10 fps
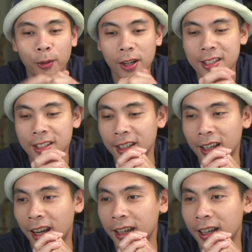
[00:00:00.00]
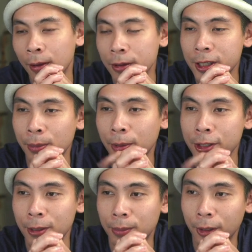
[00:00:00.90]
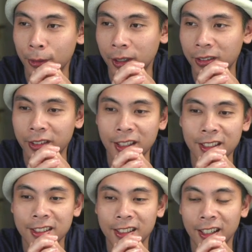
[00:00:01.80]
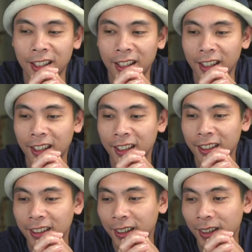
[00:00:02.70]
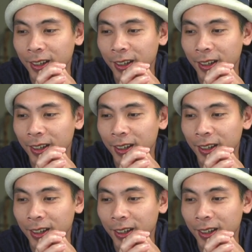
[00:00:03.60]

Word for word: Wednesday night, I was supposed to build one of these, and